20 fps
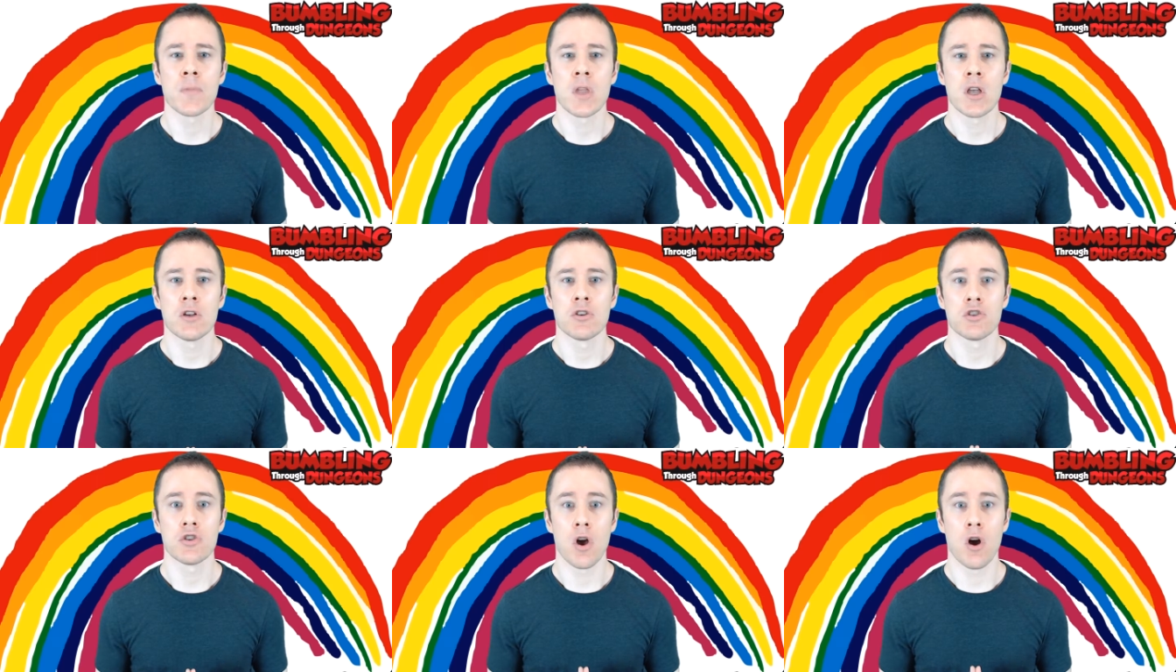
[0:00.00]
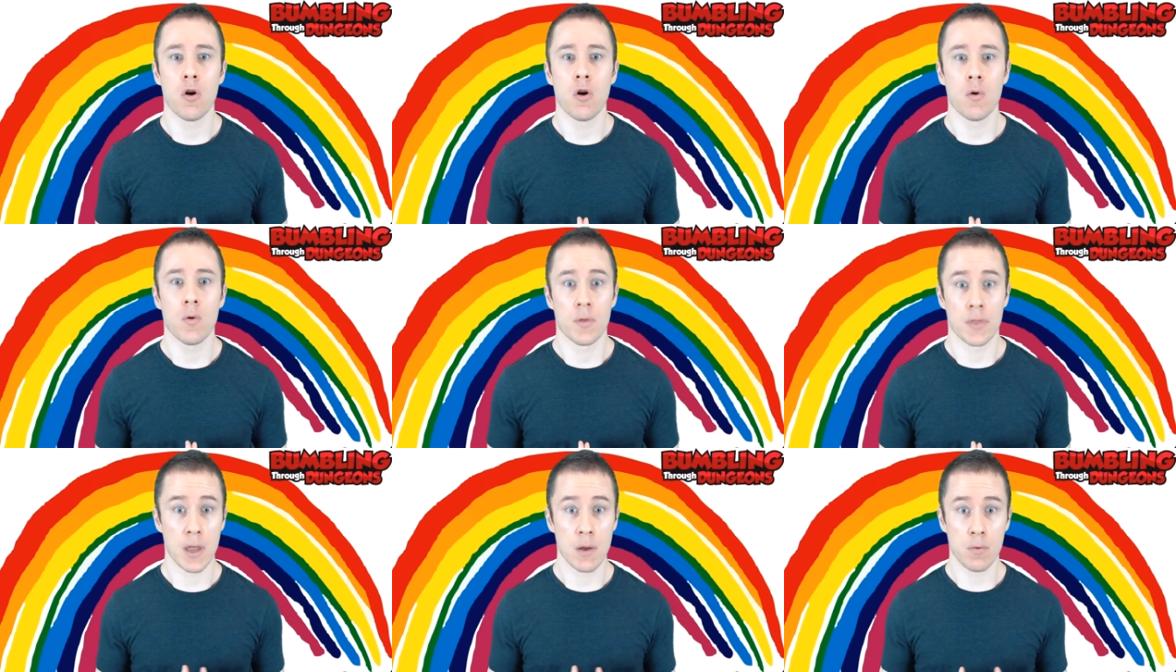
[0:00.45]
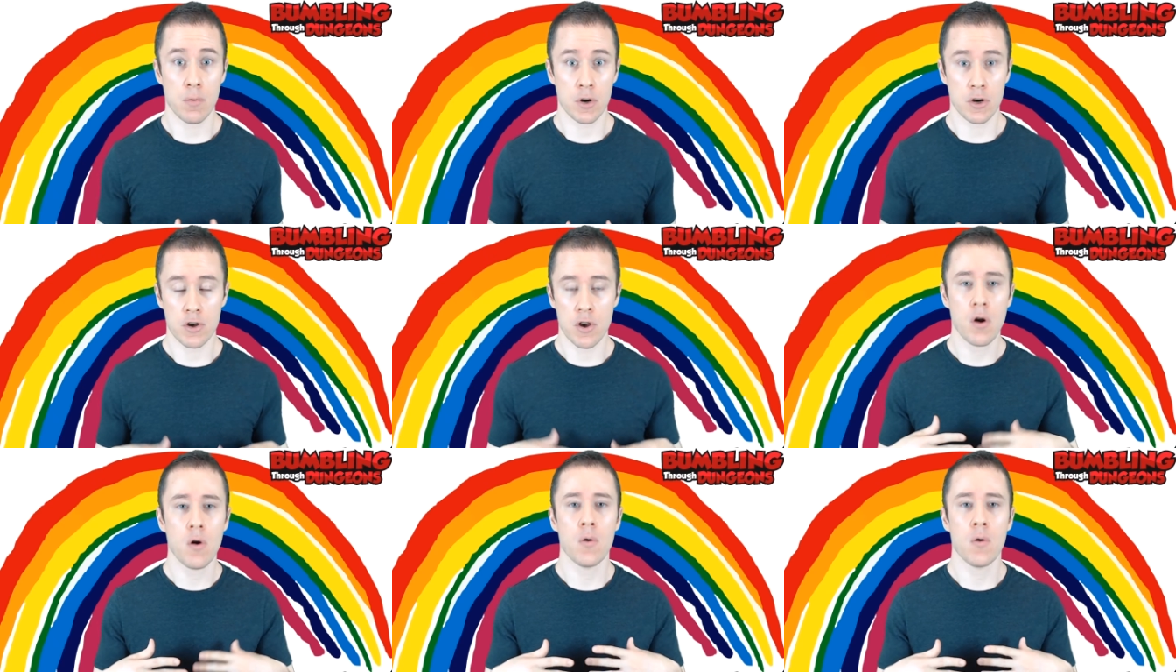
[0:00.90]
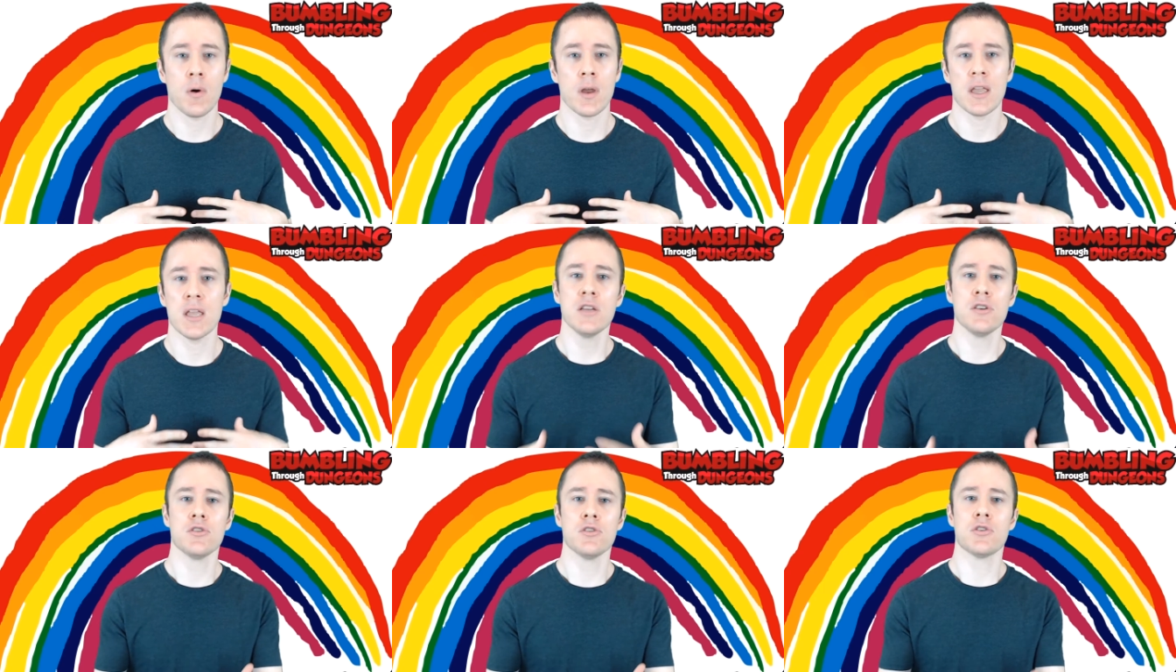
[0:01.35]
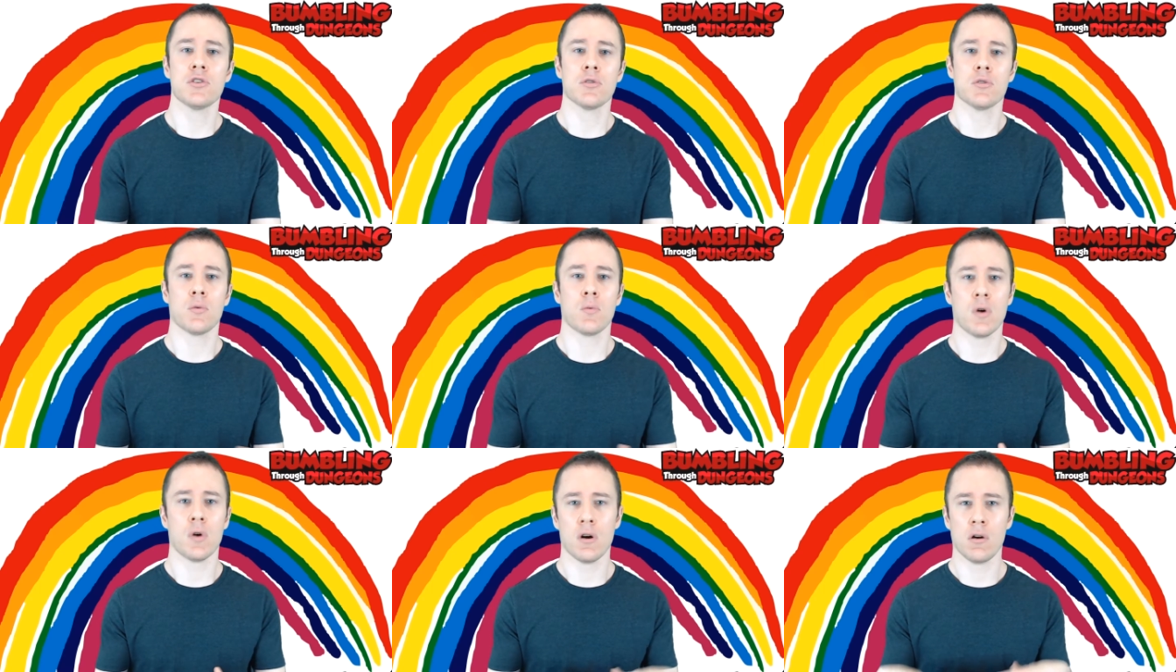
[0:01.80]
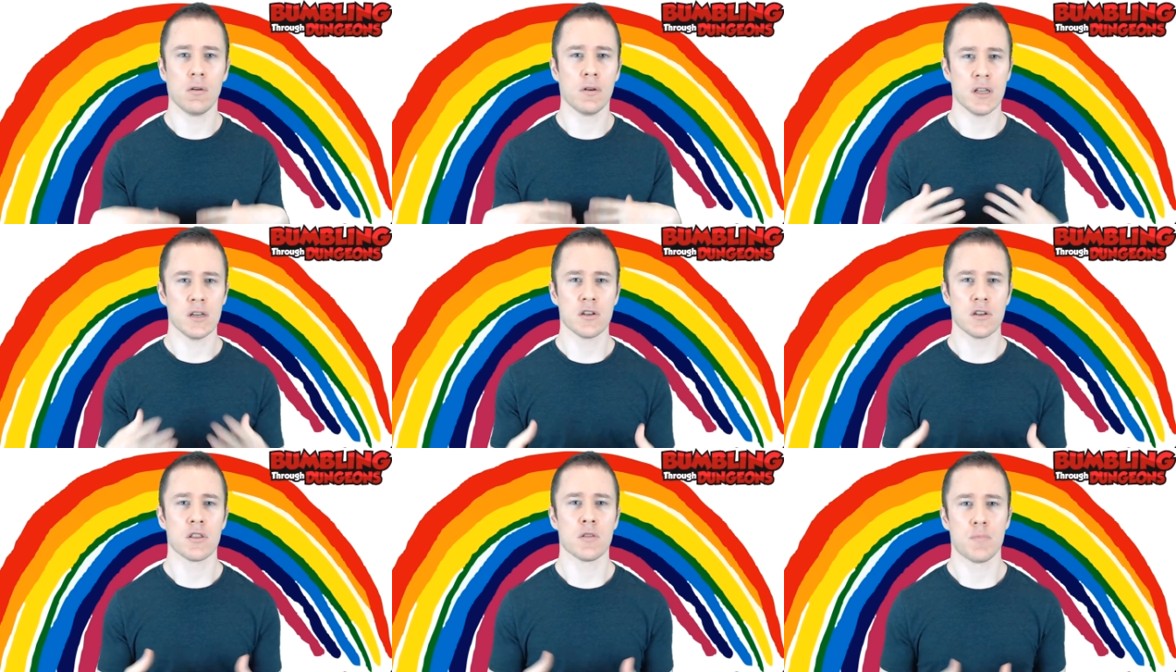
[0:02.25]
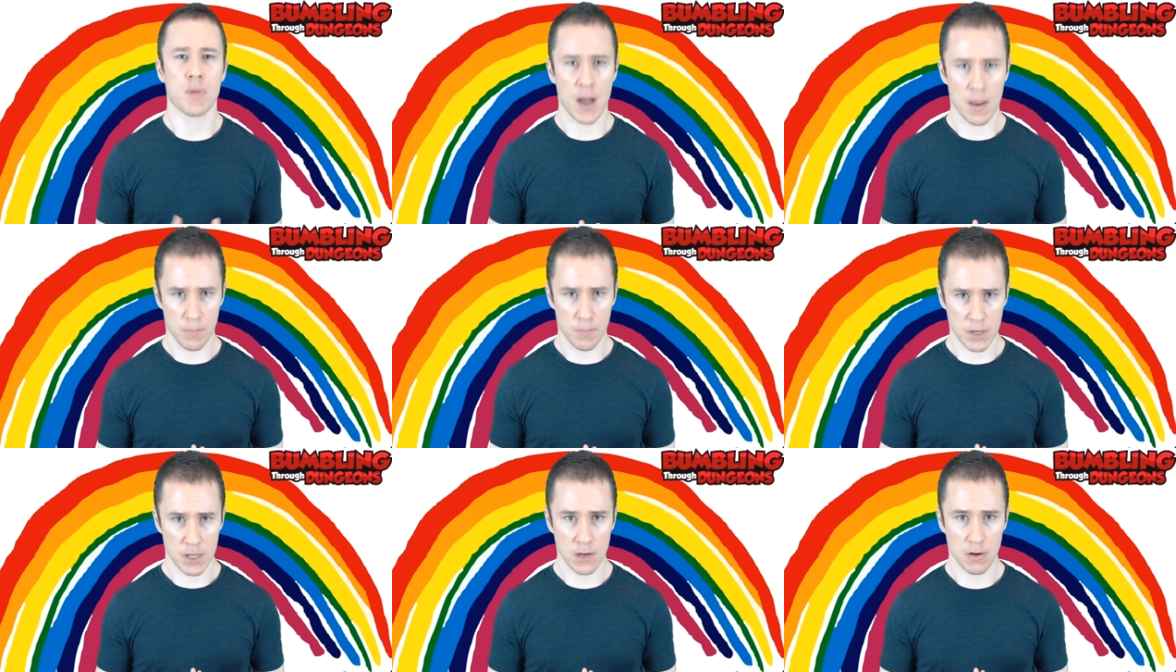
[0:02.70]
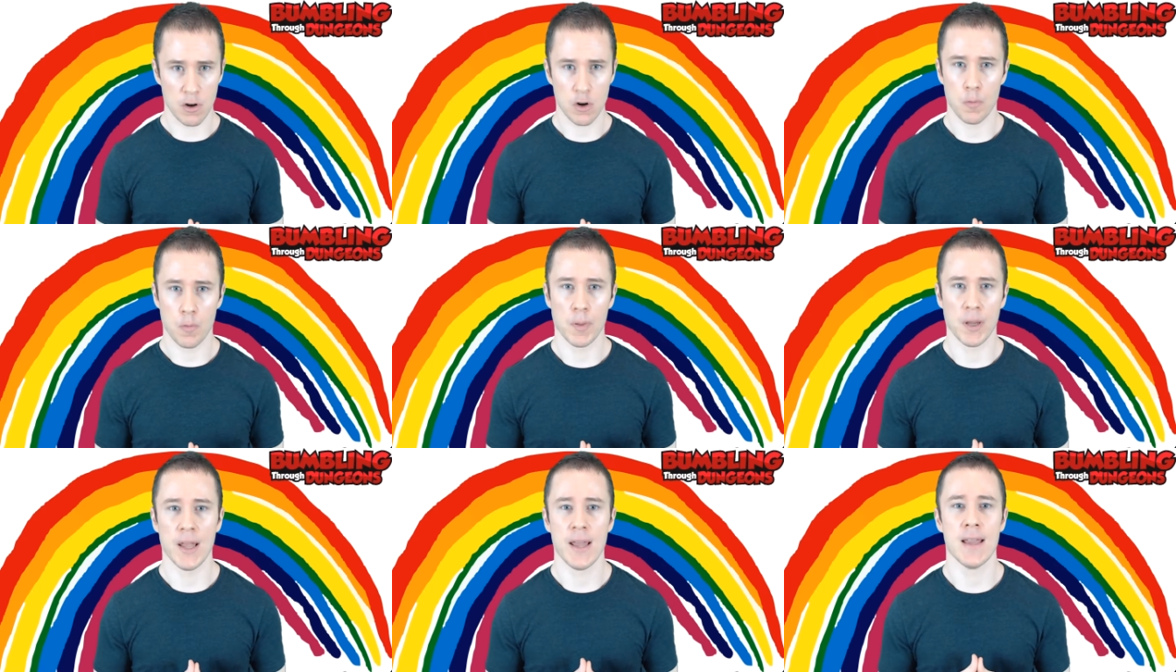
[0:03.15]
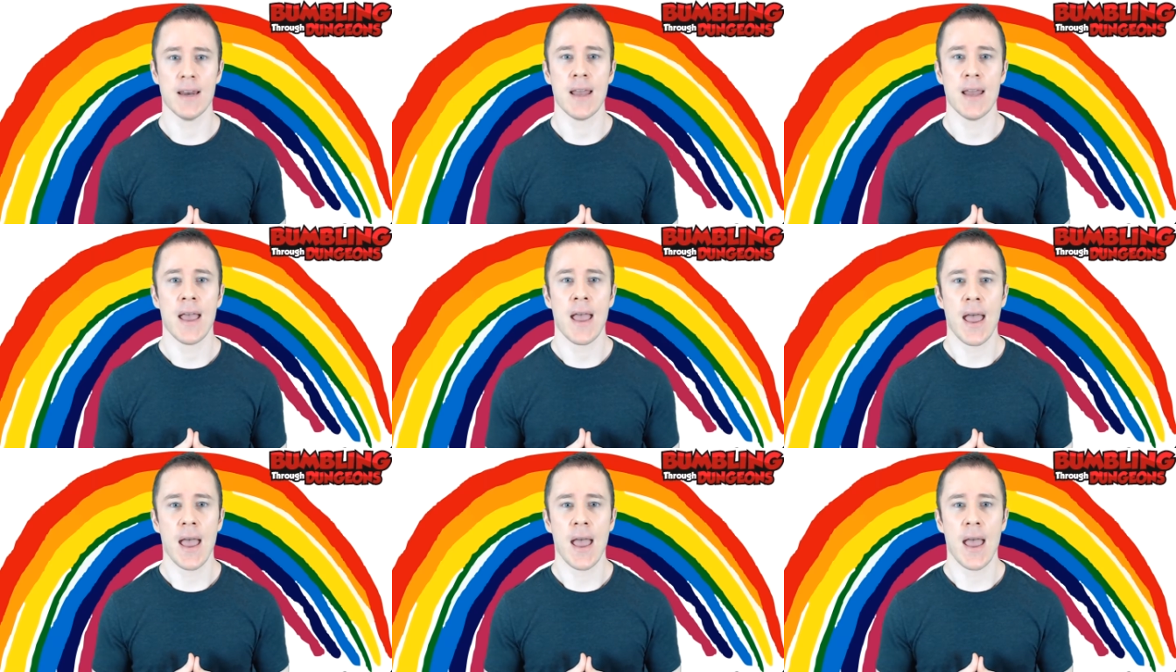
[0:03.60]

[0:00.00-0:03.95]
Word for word: So they would go into the world, into the prime material plane,